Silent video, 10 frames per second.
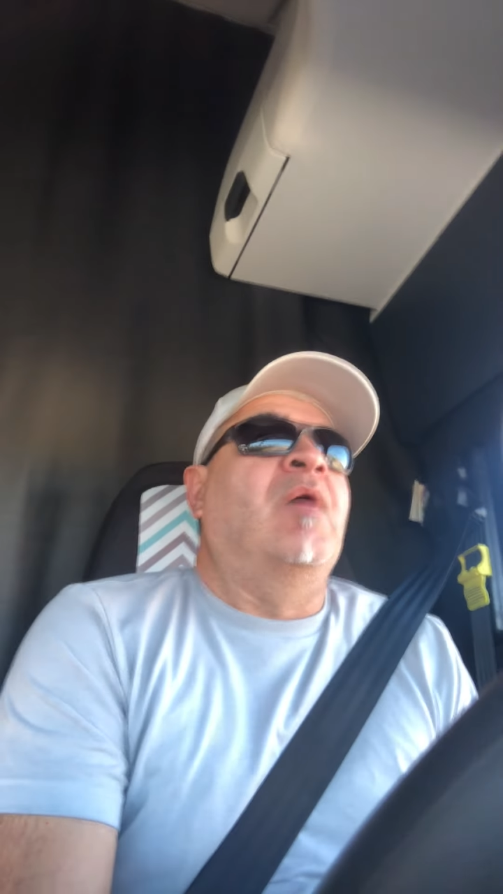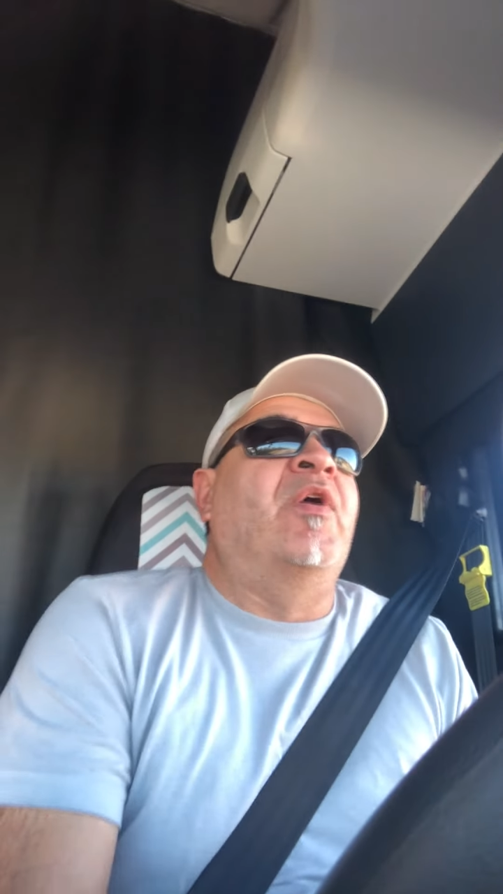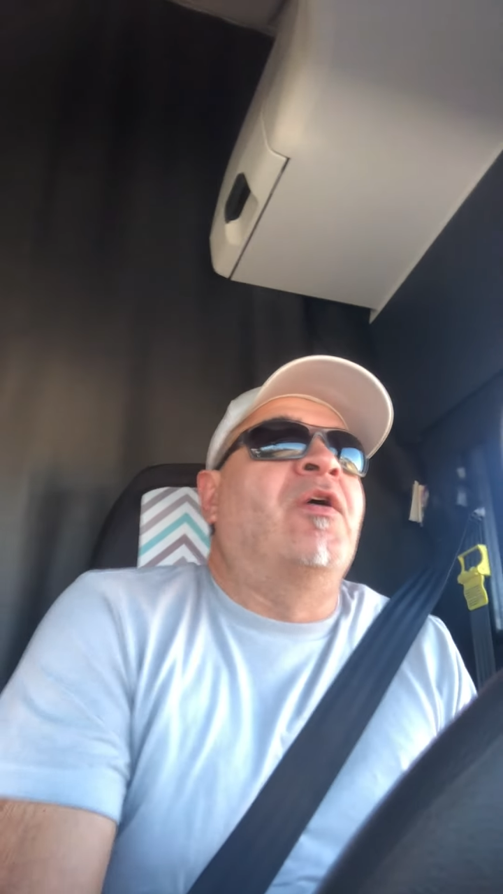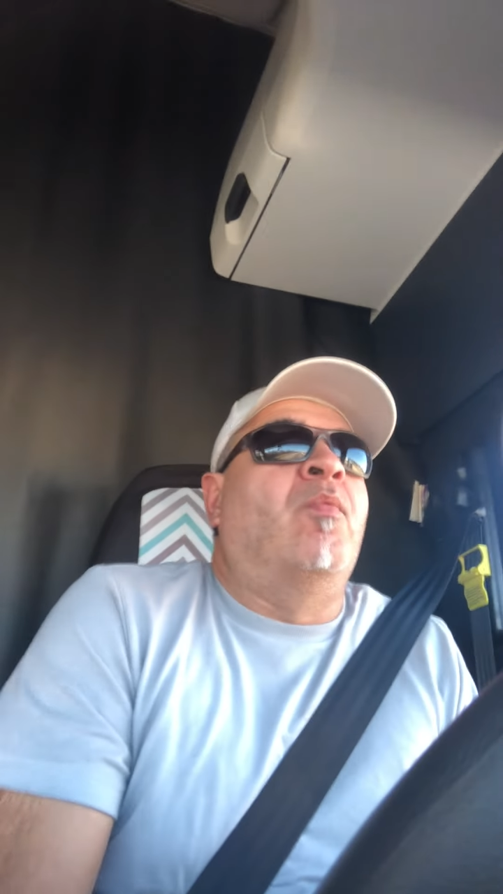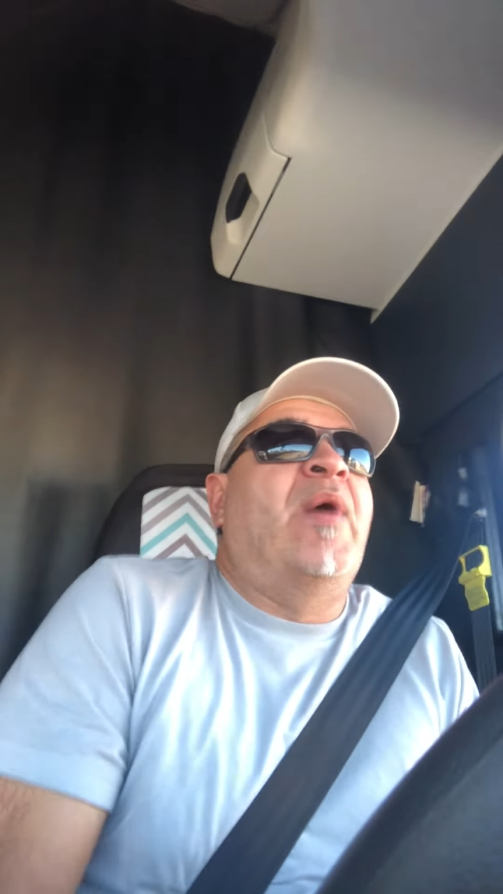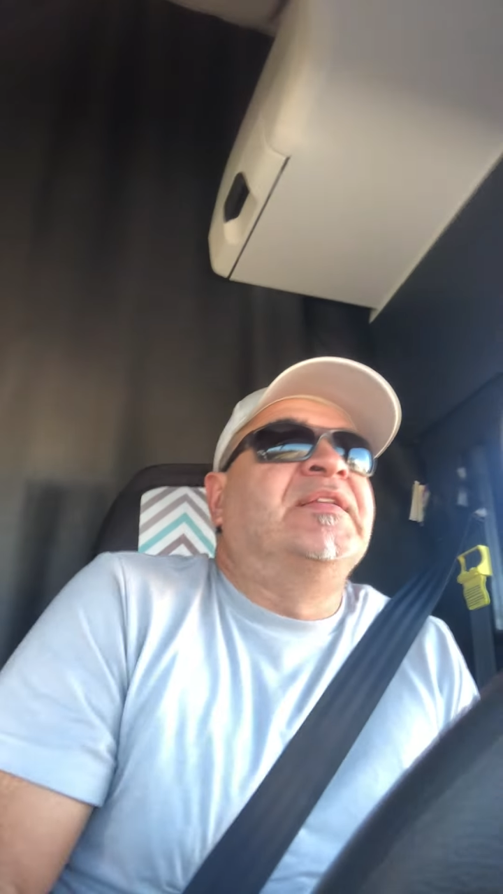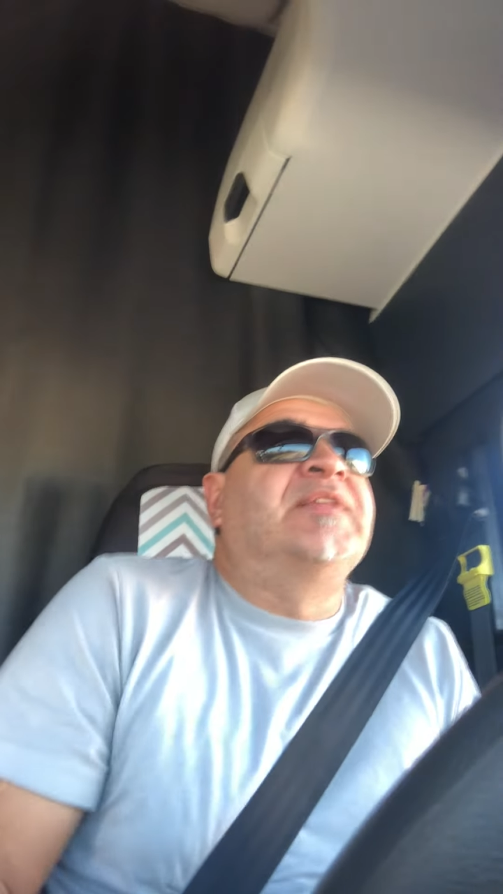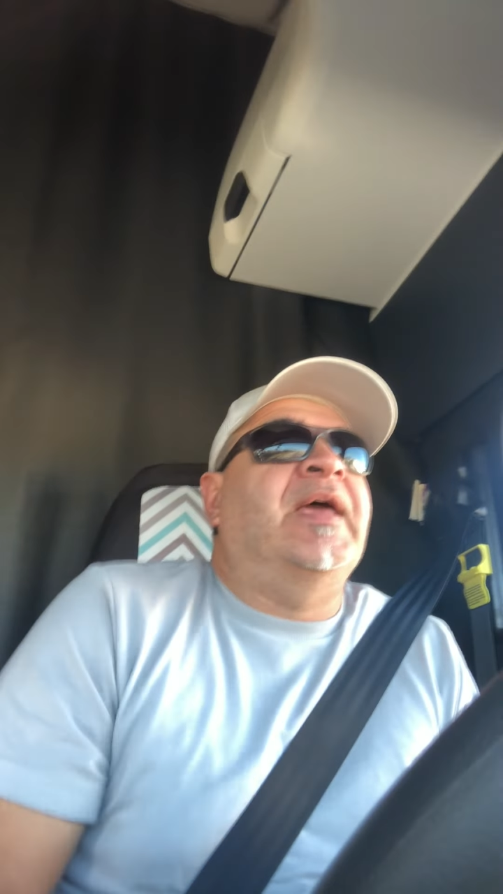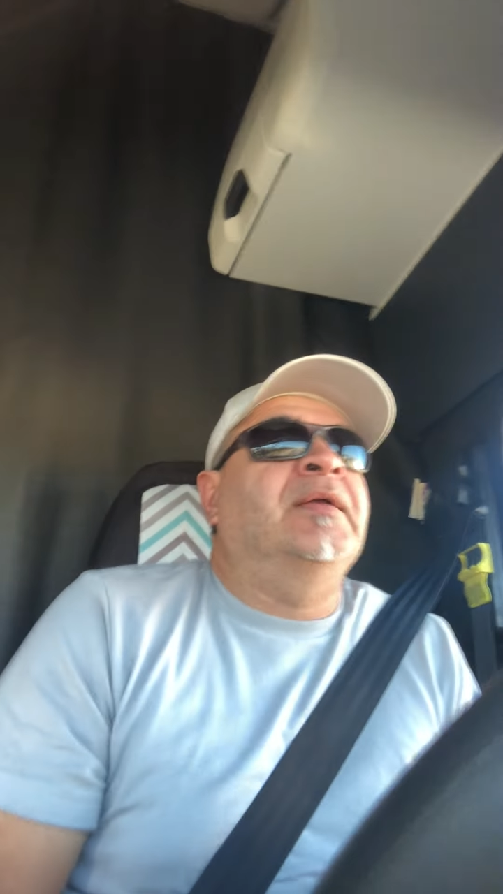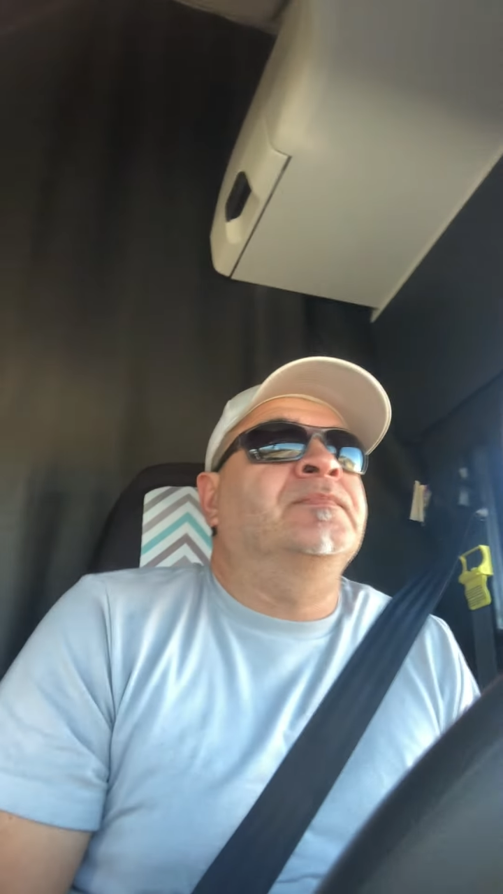Went home
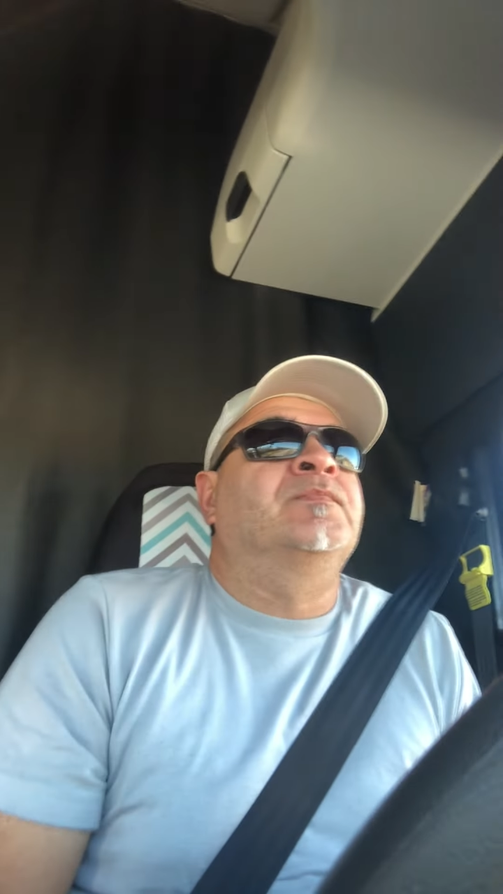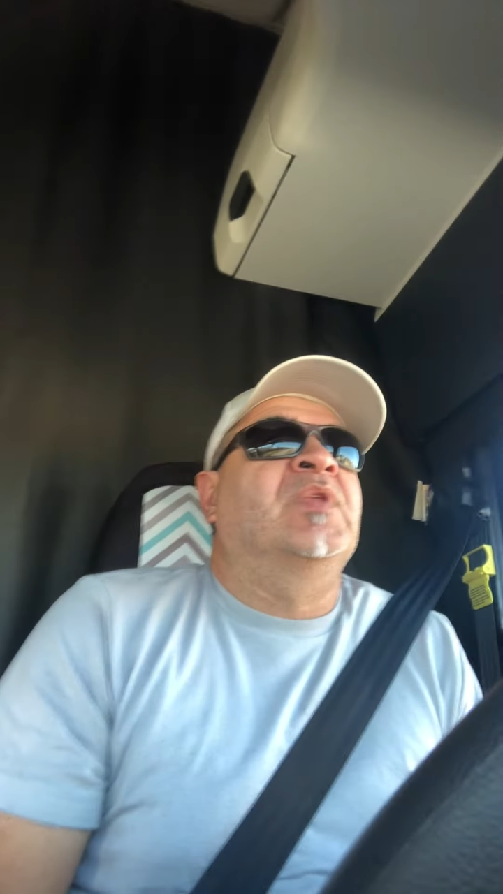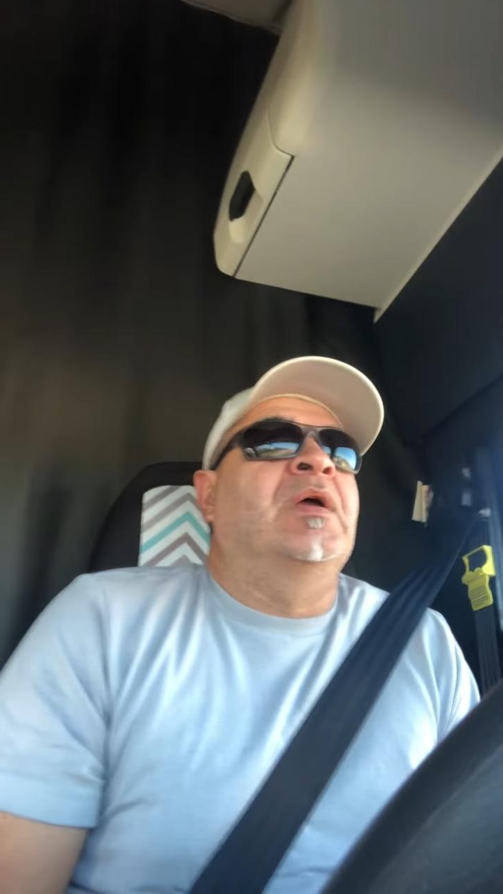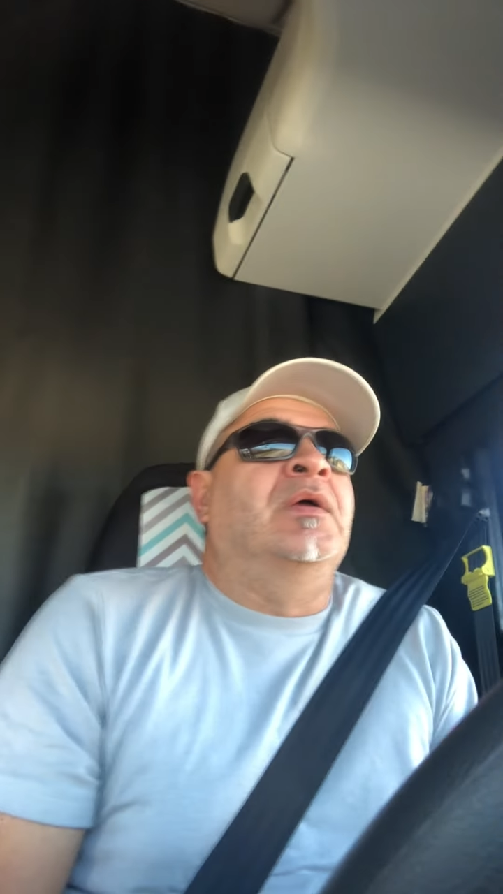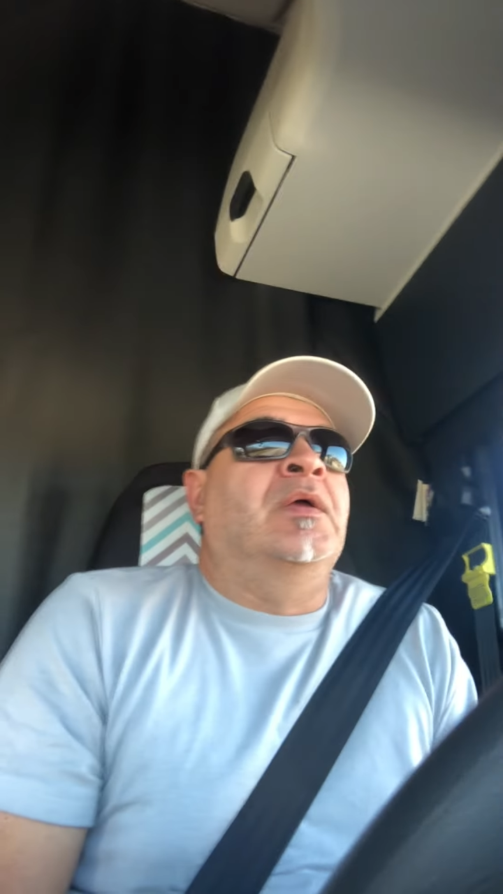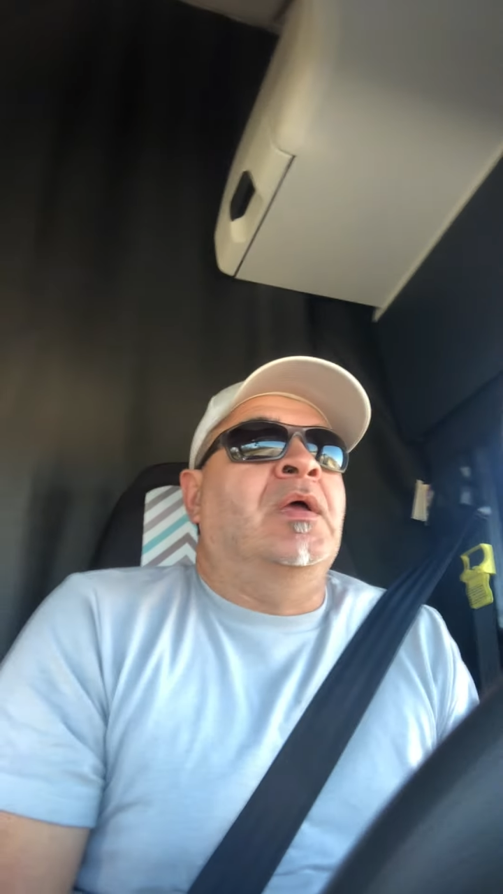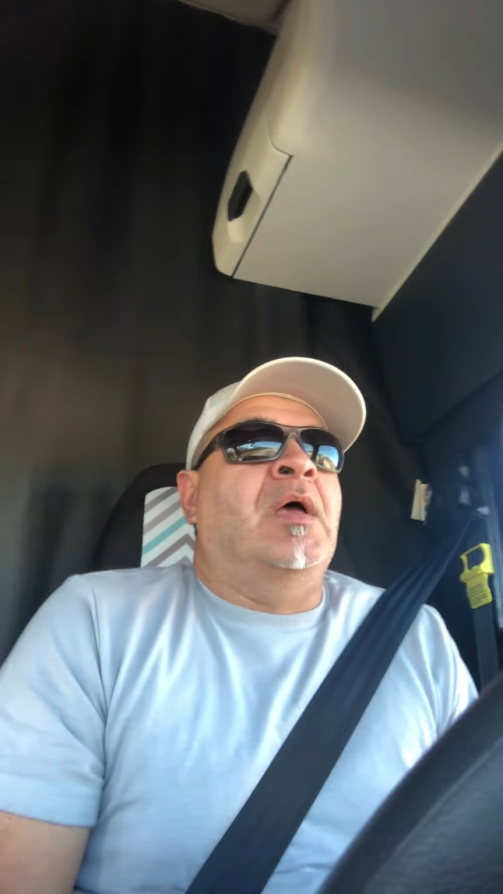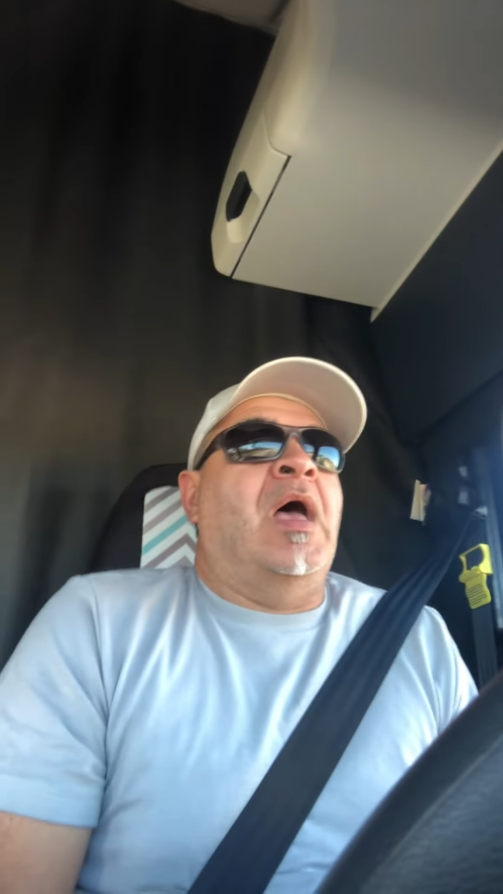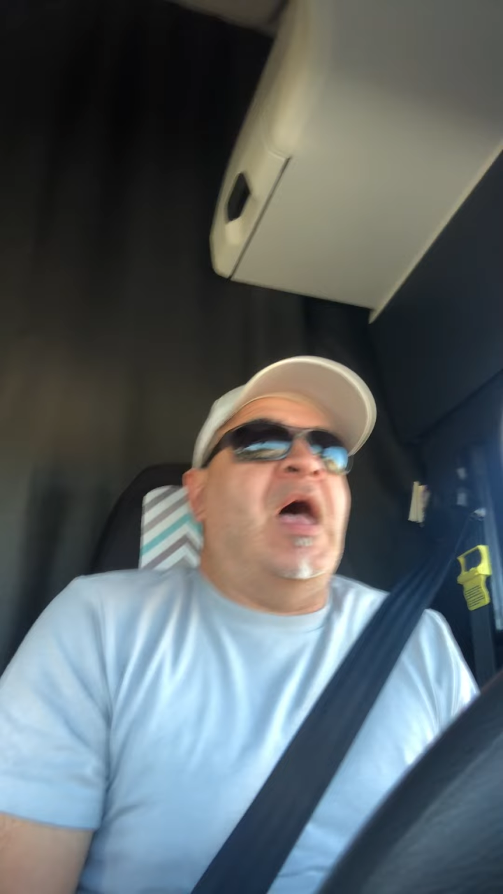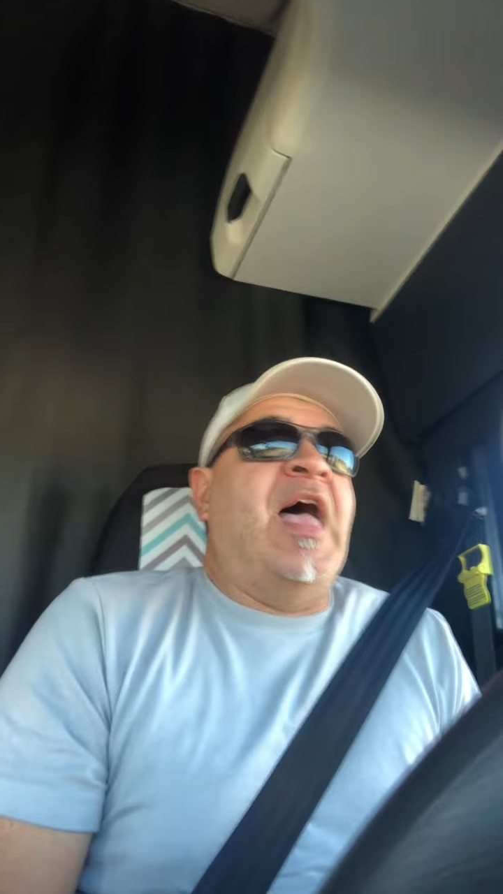Wednesday,
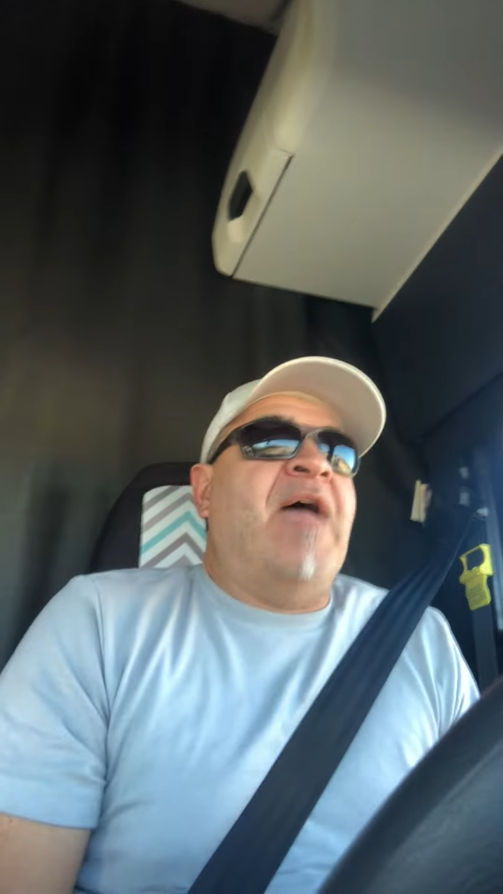I